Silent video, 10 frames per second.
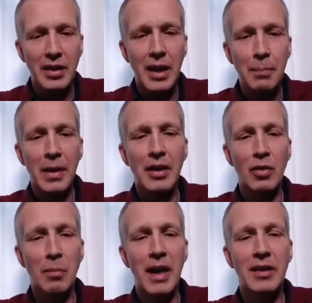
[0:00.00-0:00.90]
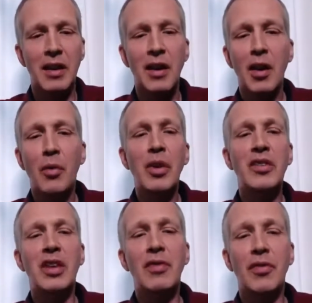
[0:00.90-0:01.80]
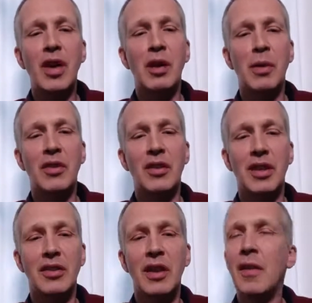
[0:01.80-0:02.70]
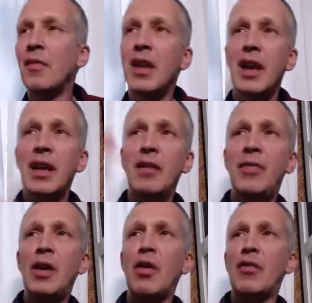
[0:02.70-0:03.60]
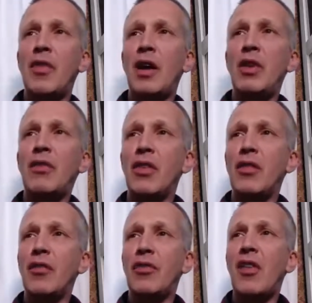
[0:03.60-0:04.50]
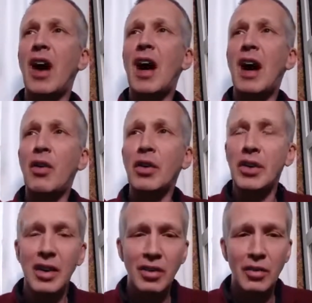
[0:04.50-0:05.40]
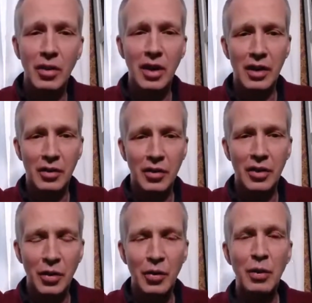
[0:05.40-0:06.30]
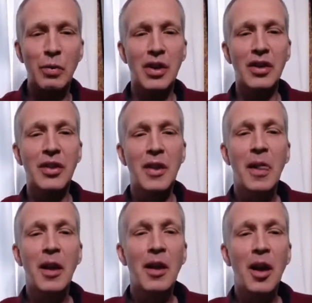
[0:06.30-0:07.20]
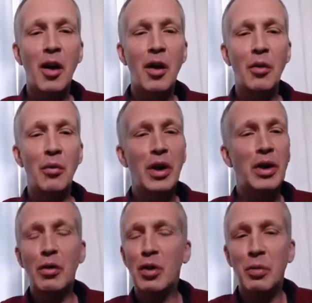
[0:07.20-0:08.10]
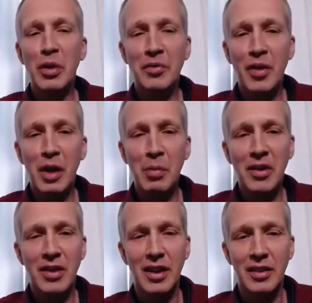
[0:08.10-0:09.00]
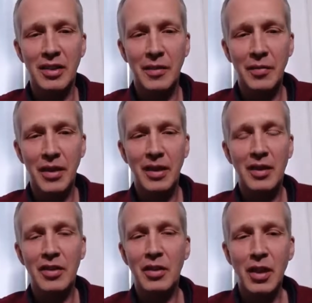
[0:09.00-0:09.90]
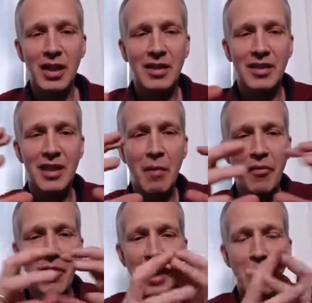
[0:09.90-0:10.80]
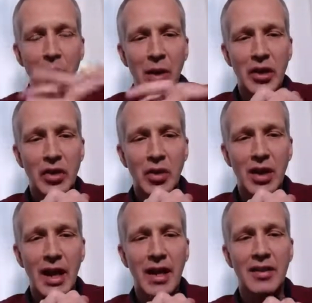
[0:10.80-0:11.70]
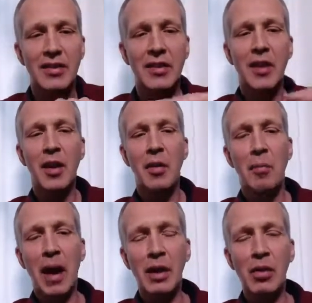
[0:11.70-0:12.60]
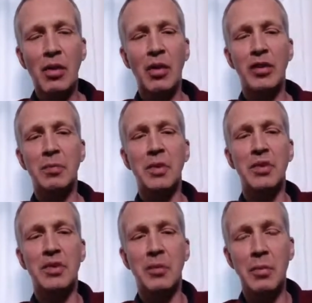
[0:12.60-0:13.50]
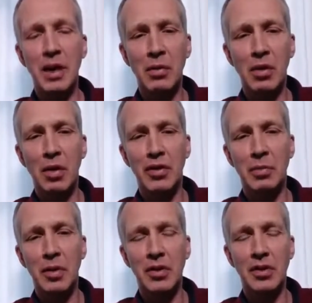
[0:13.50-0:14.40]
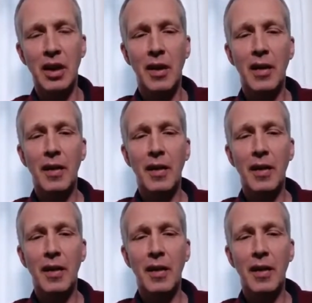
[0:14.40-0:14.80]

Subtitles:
deep into matter. We see frequencies. And if we look very far out into the universe, we do it with frequencies. So it's something which connects microcosmos, microcosmos,